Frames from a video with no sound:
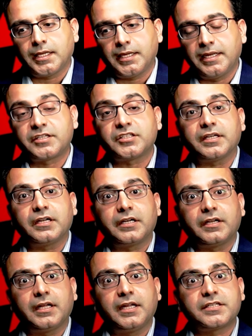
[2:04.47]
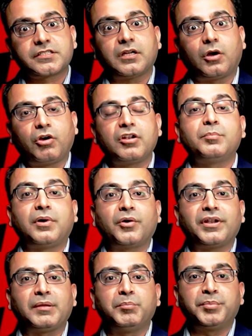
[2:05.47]
it's all
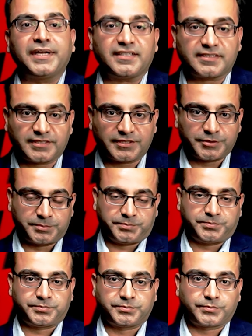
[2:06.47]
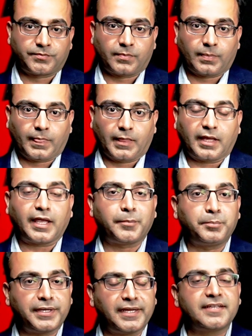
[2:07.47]
about embrace.
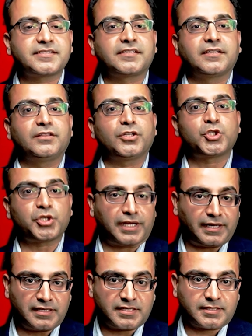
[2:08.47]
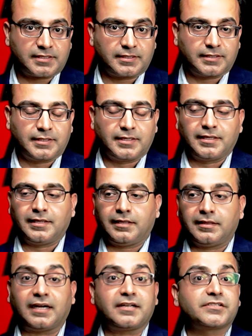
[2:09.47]
Embrace the change.
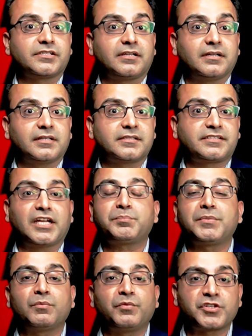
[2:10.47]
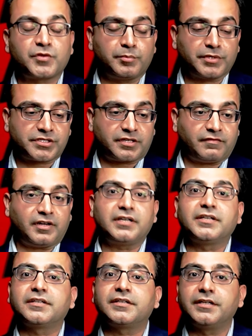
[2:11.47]
That is a statement which we must have
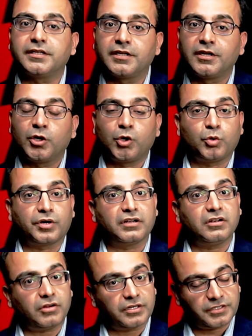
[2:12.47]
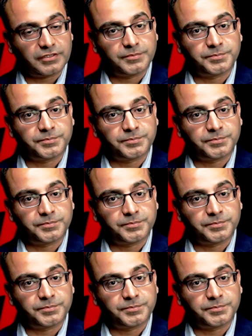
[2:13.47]
heard quite a lot.